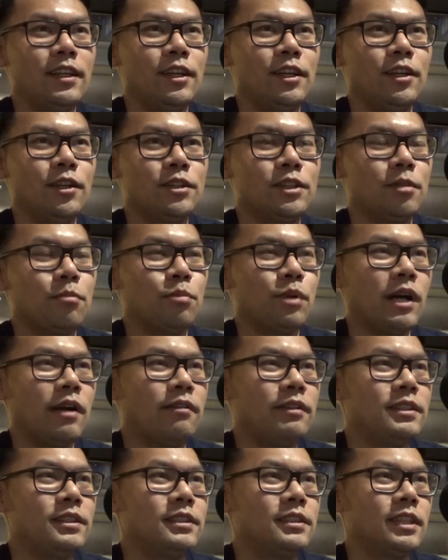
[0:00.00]
you know, some
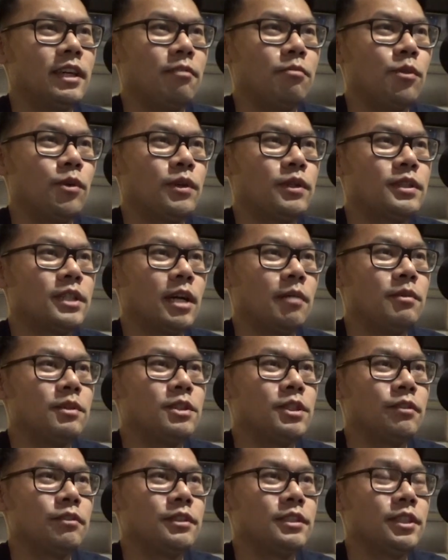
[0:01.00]
privates have more time in
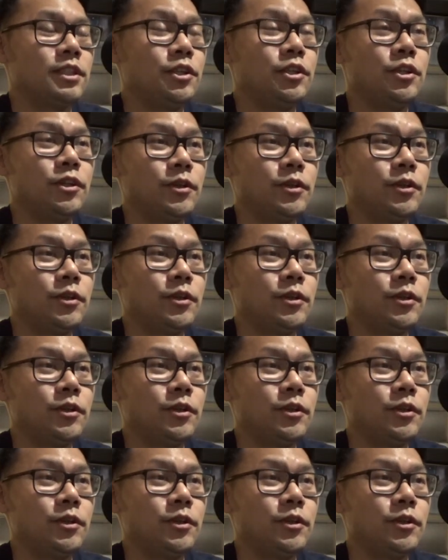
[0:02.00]
service than you